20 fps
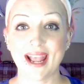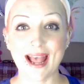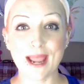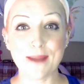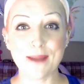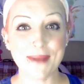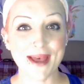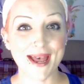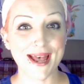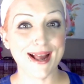
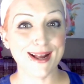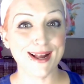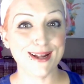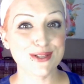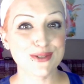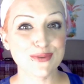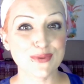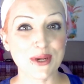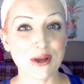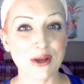Hi
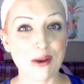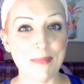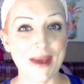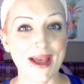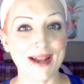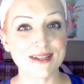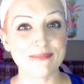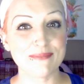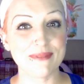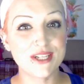pals, welcome
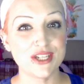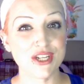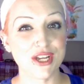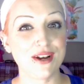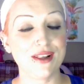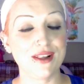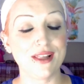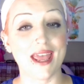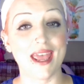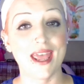back to my
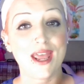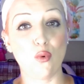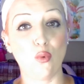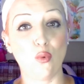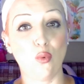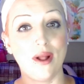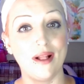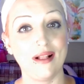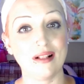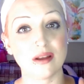channel
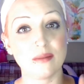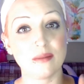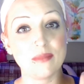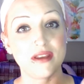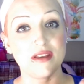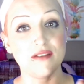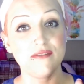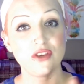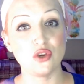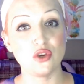and welcome
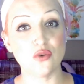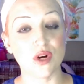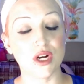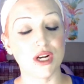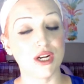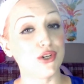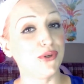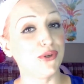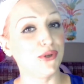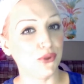if you
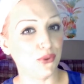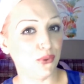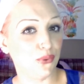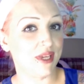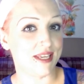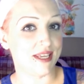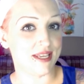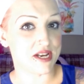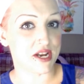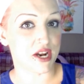are new
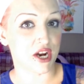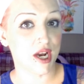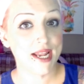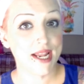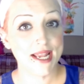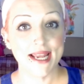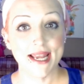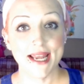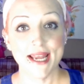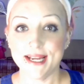here.
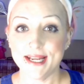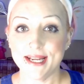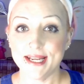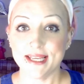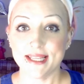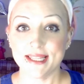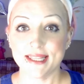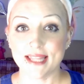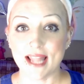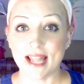
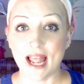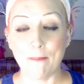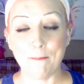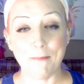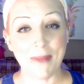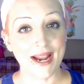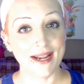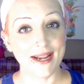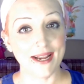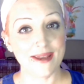
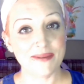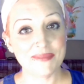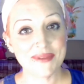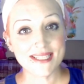My name